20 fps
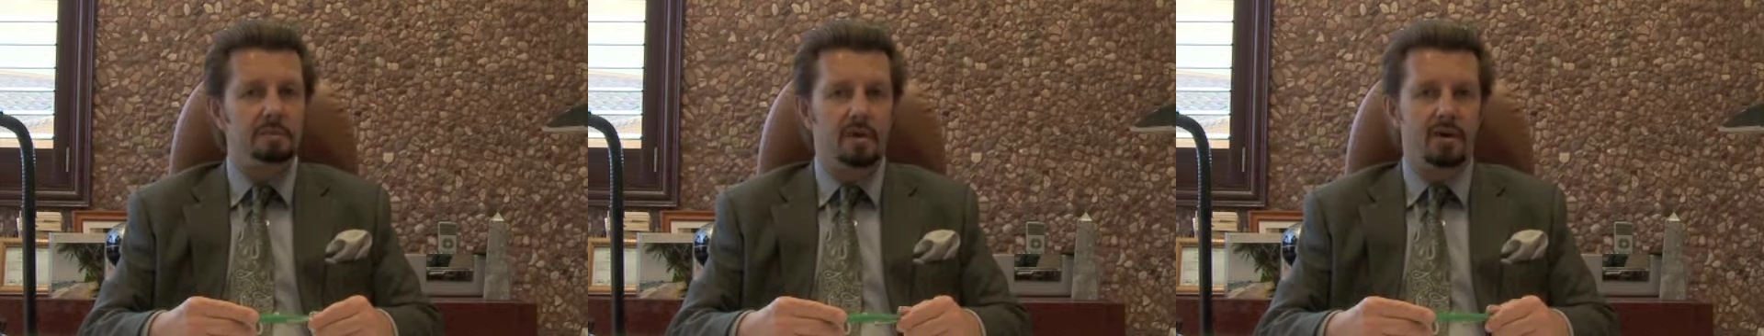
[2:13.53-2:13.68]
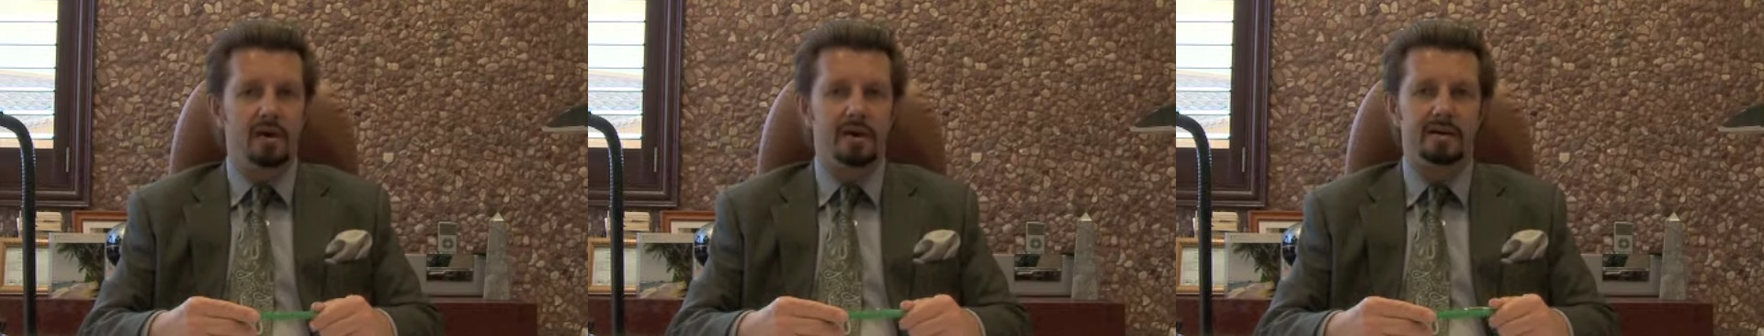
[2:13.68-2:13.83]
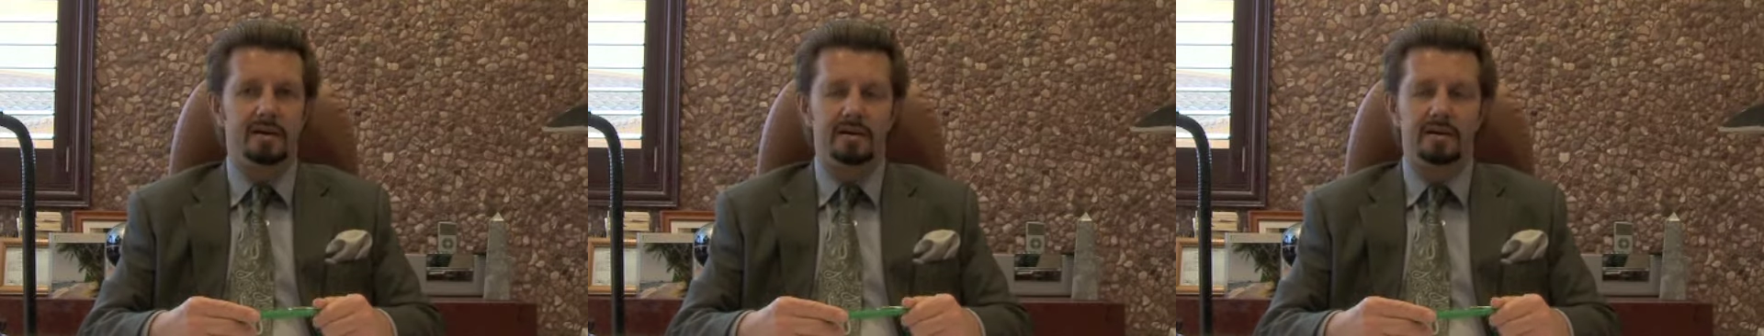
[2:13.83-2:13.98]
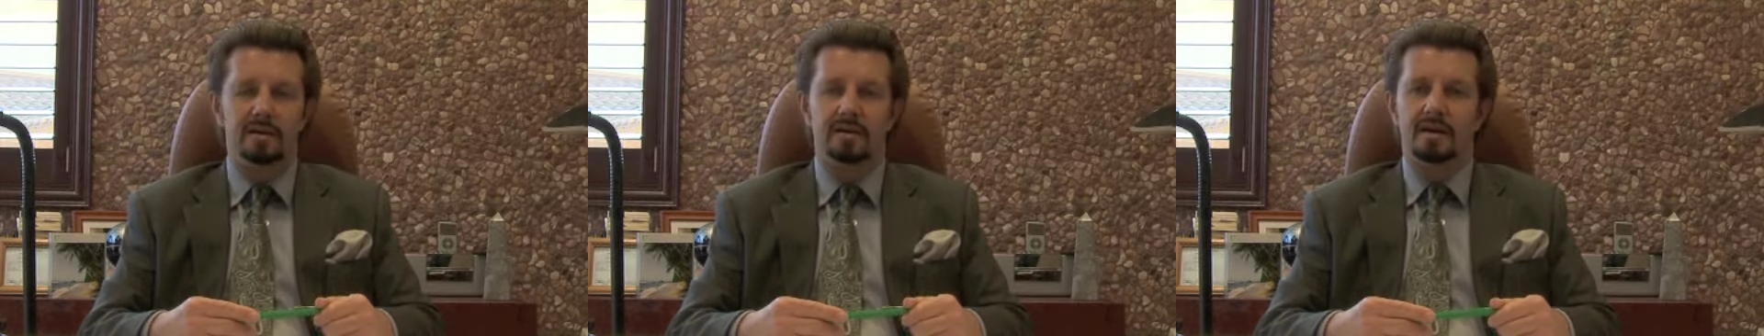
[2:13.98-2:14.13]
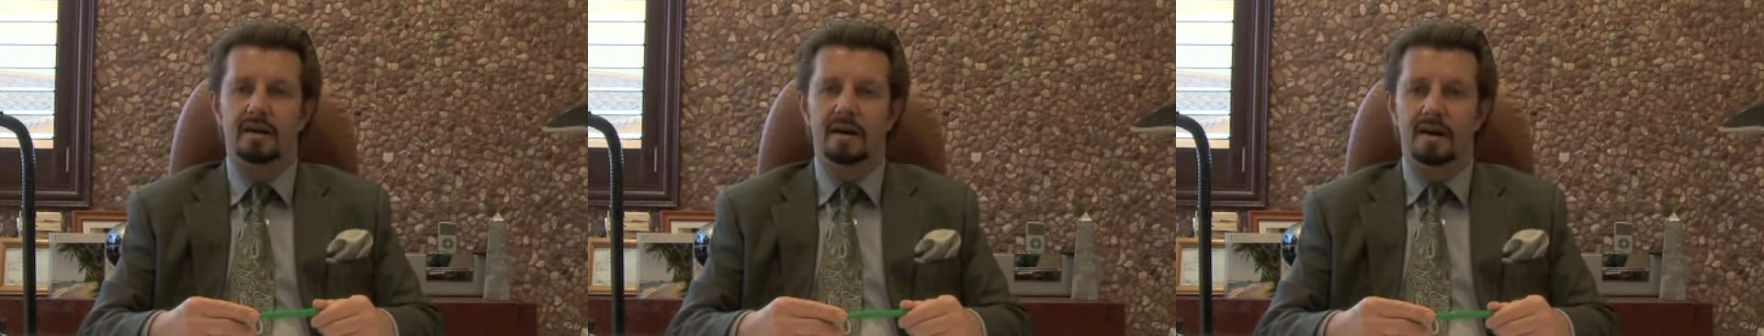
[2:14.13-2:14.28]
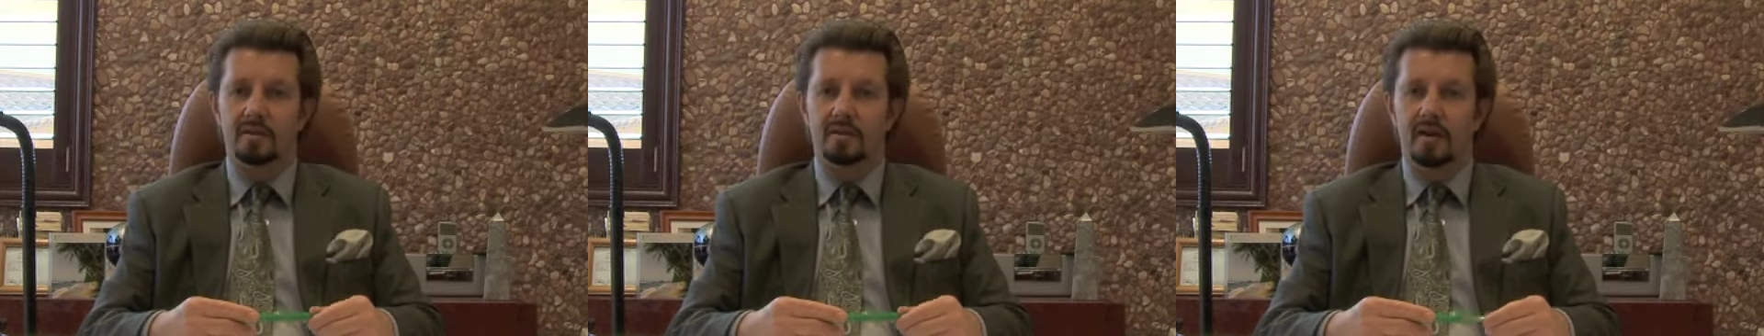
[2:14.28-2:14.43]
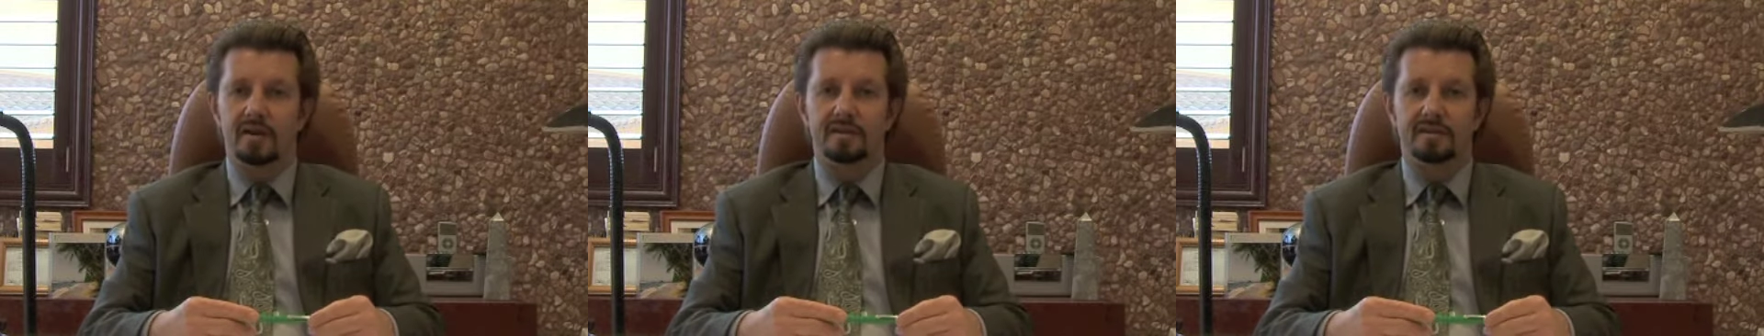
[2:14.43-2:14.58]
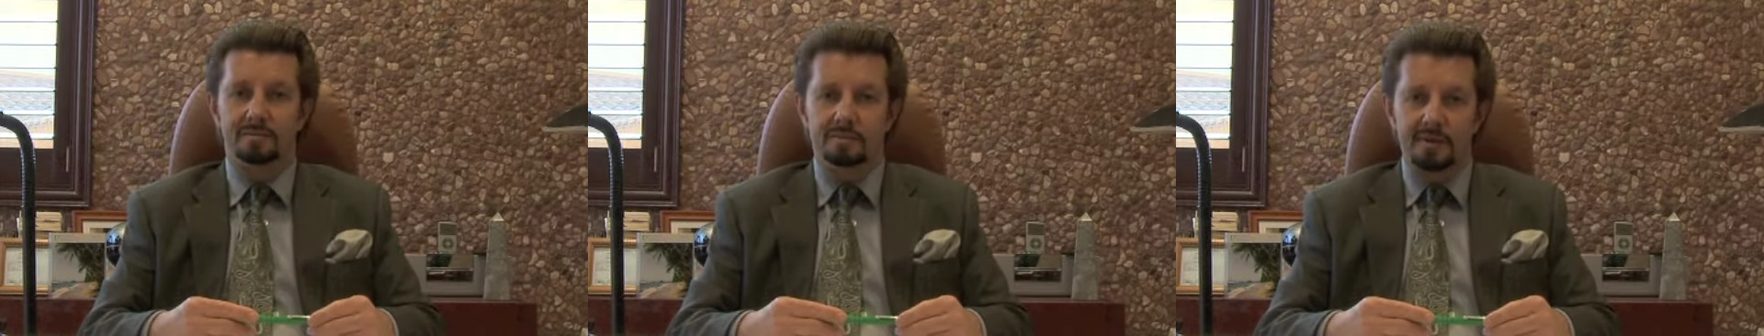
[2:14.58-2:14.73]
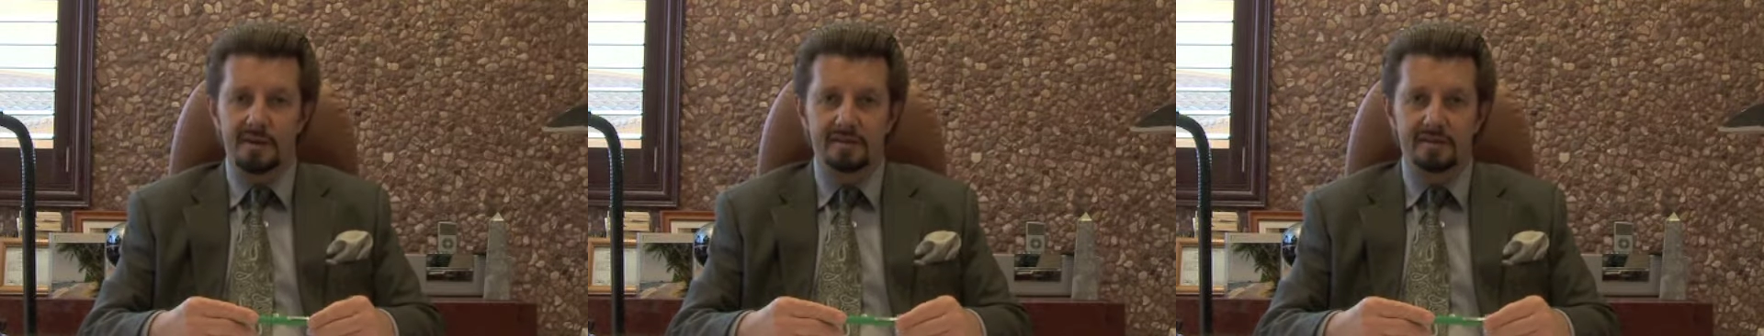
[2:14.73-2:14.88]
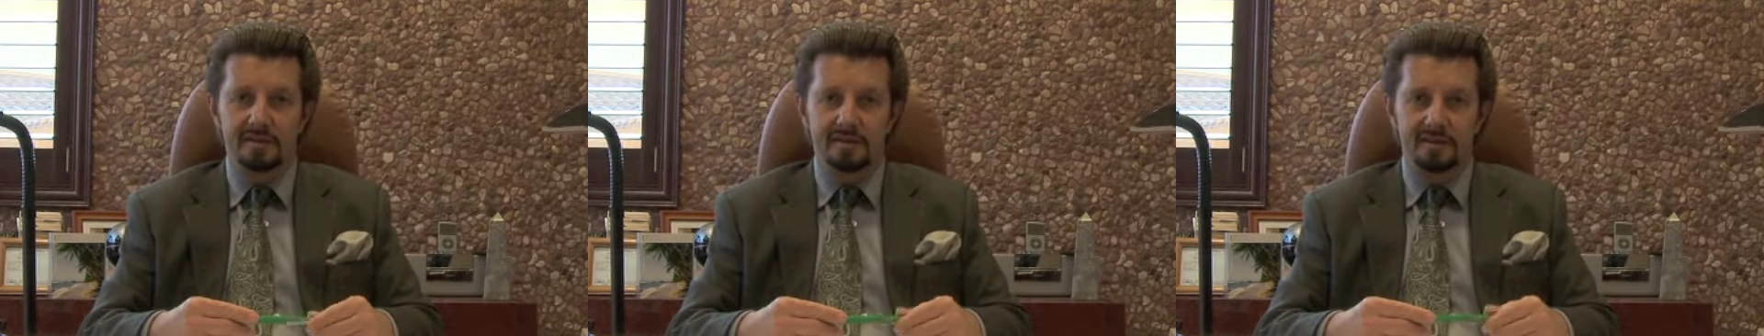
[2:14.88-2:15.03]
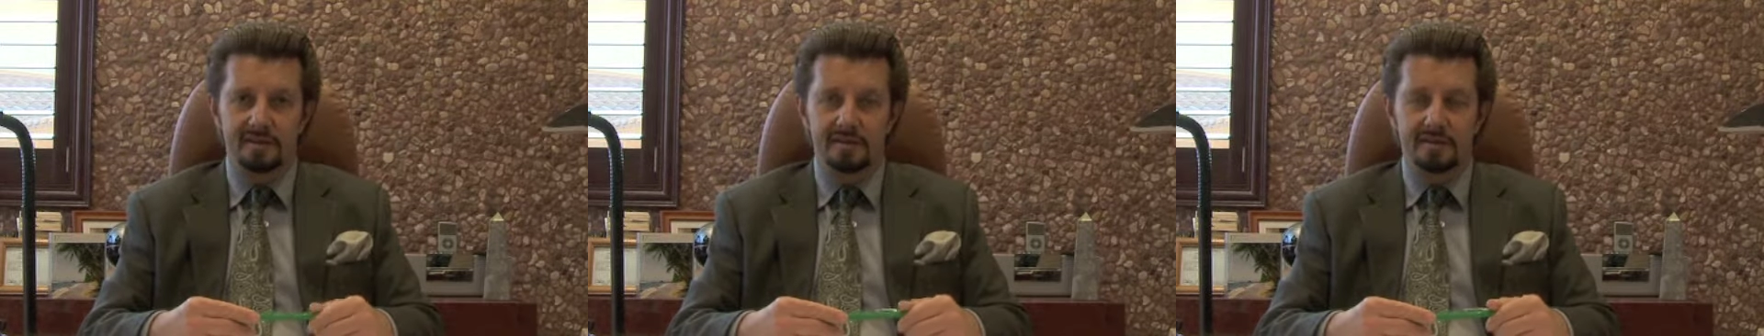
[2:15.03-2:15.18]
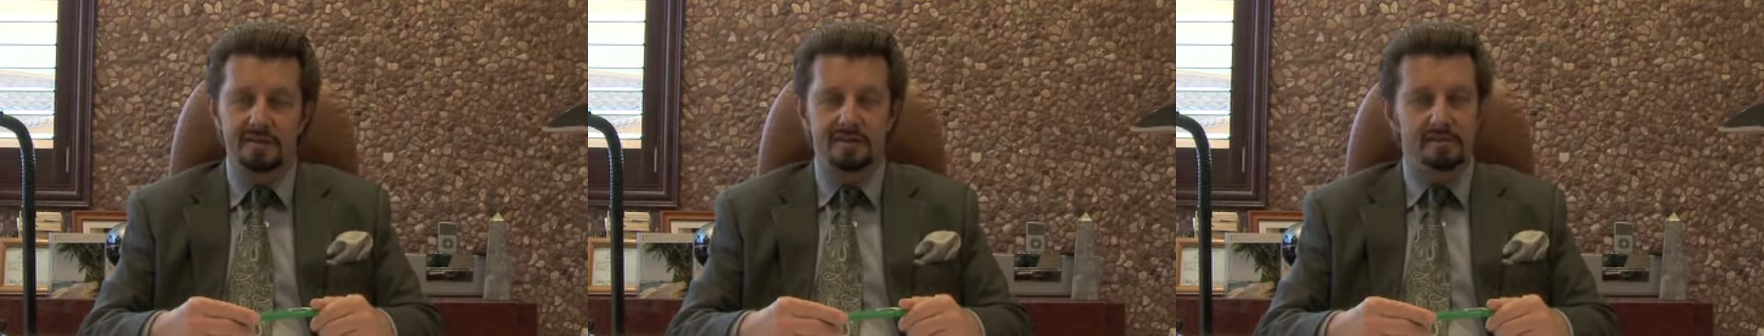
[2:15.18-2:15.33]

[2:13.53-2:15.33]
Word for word: part of our species.